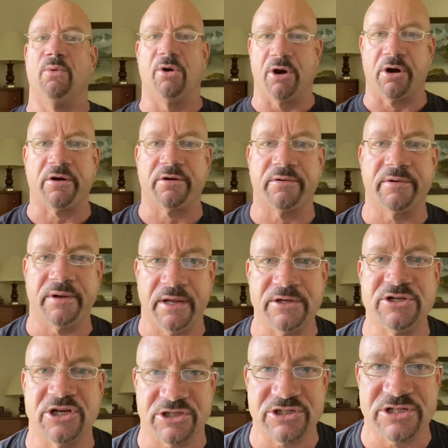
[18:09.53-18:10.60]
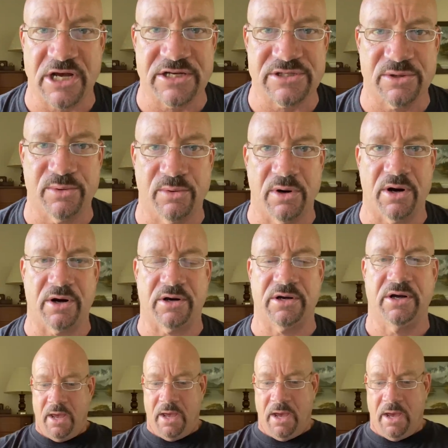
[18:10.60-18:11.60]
work. It just doesn't work.